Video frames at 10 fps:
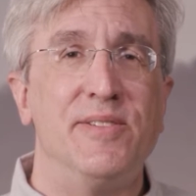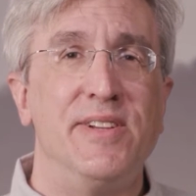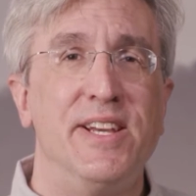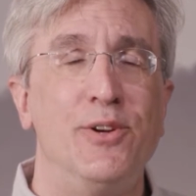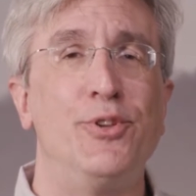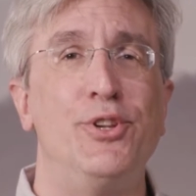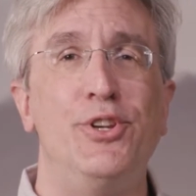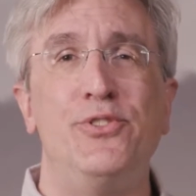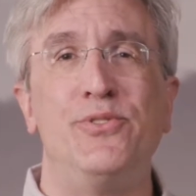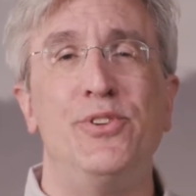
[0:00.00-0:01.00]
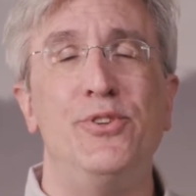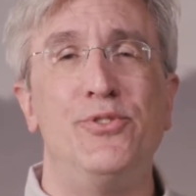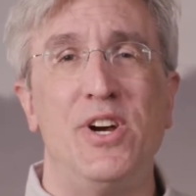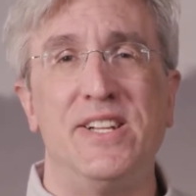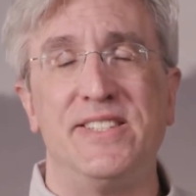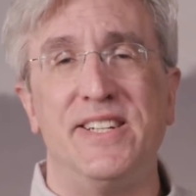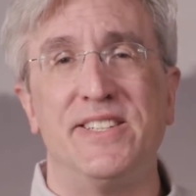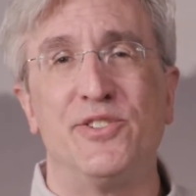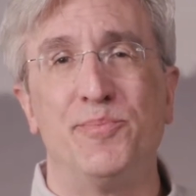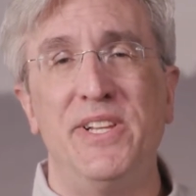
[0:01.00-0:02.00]
hit it with neutrons, and
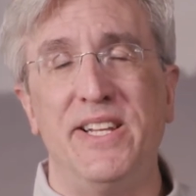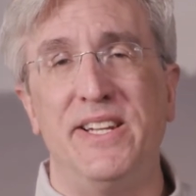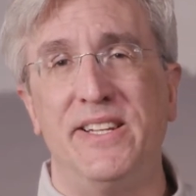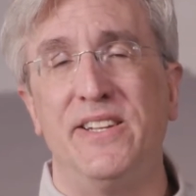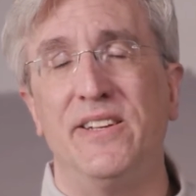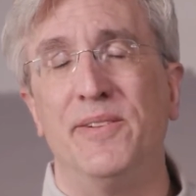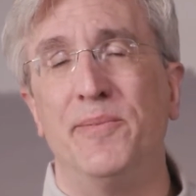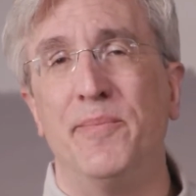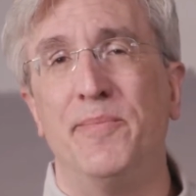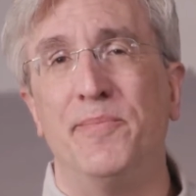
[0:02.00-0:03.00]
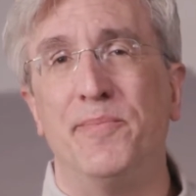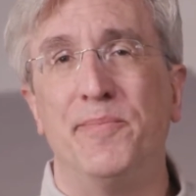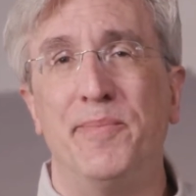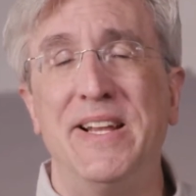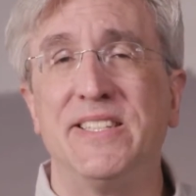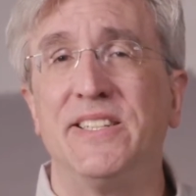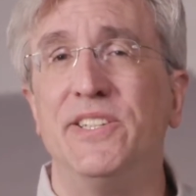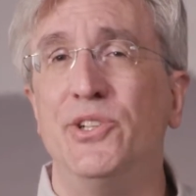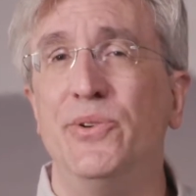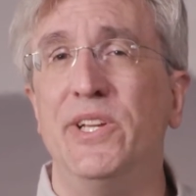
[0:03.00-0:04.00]
it split into basically
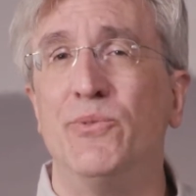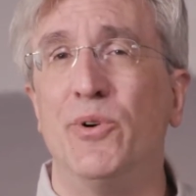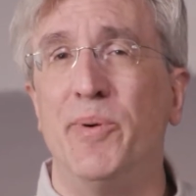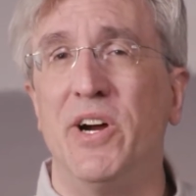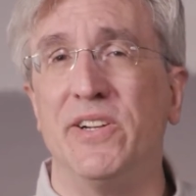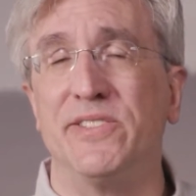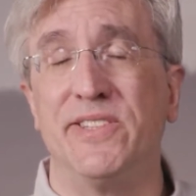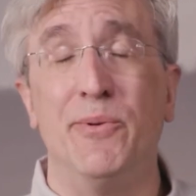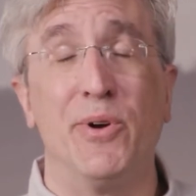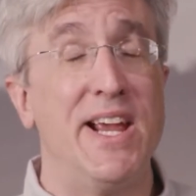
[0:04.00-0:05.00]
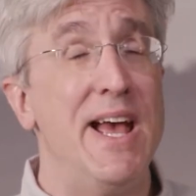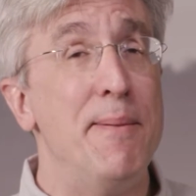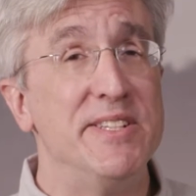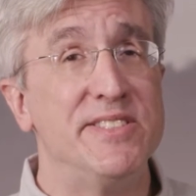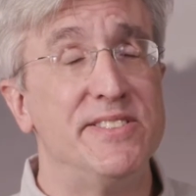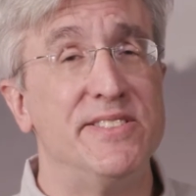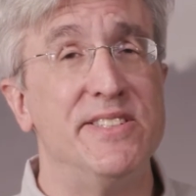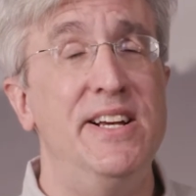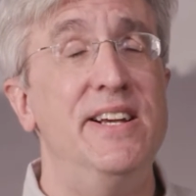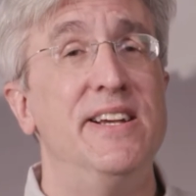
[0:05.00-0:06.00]
two equal parts. They were chemists,
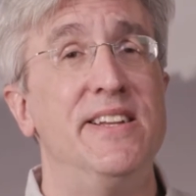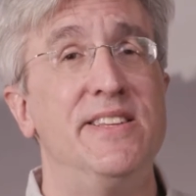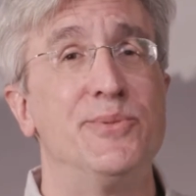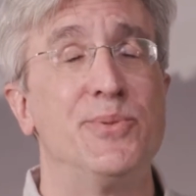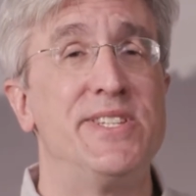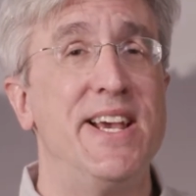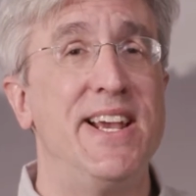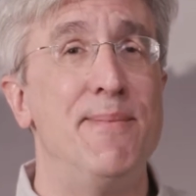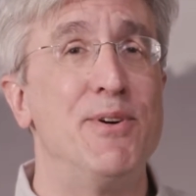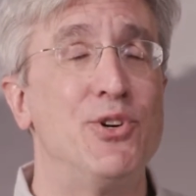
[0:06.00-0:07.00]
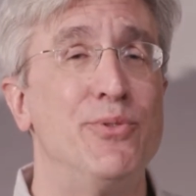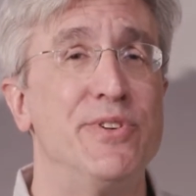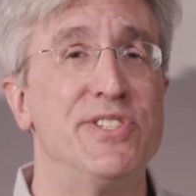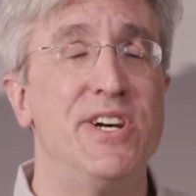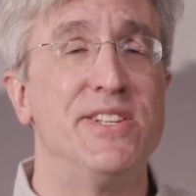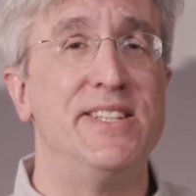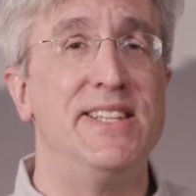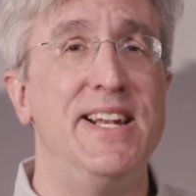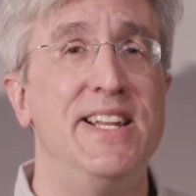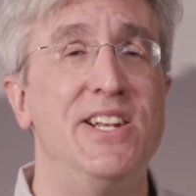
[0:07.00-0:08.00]
and this was a chemical result that
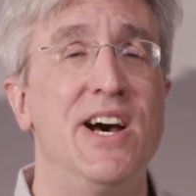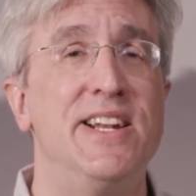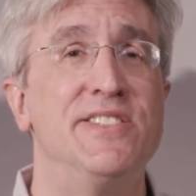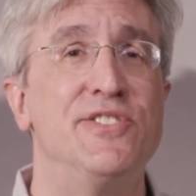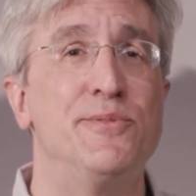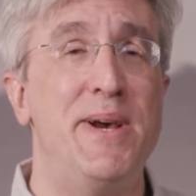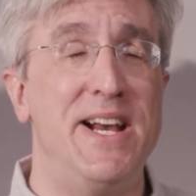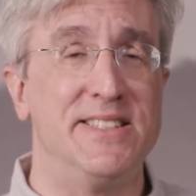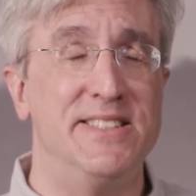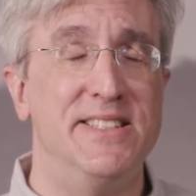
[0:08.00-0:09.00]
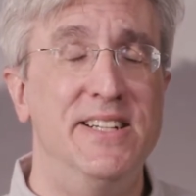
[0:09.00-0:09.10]
they did not expect.